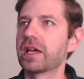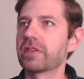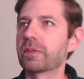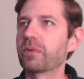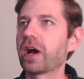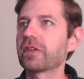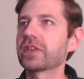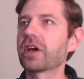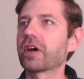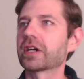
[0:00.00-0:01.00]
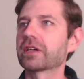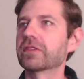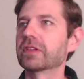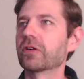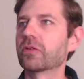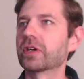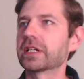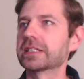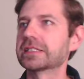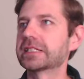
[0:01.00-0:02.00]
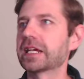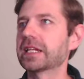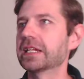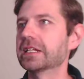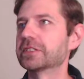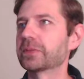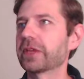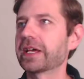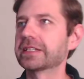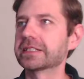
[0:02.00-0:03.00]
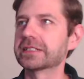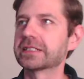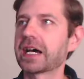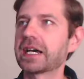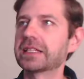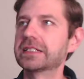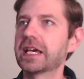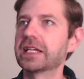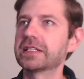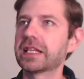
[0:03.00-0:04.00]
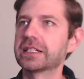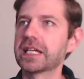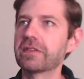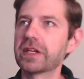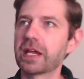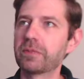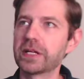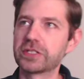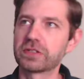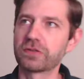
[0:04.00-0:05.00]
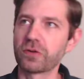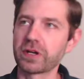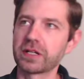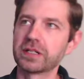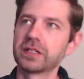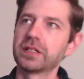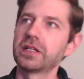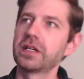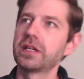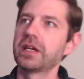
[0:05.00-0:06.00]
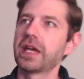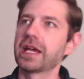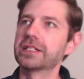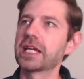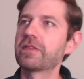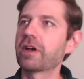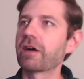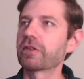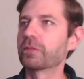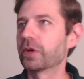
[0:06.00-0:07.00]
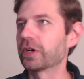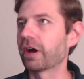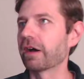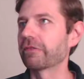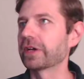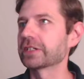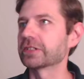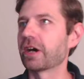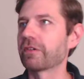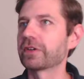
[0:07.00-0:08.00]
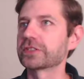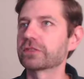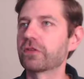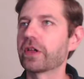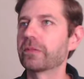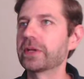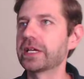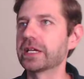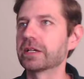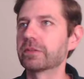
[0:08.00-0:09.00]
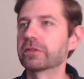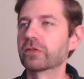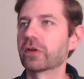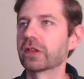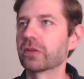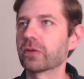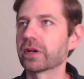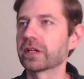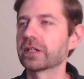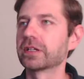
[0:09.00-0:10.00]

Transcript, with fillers: They brought the ark of the Lord and set it in its place inside the tent that David had pitched for it. And David offered burnt offerings and offerings of well being before the Lord.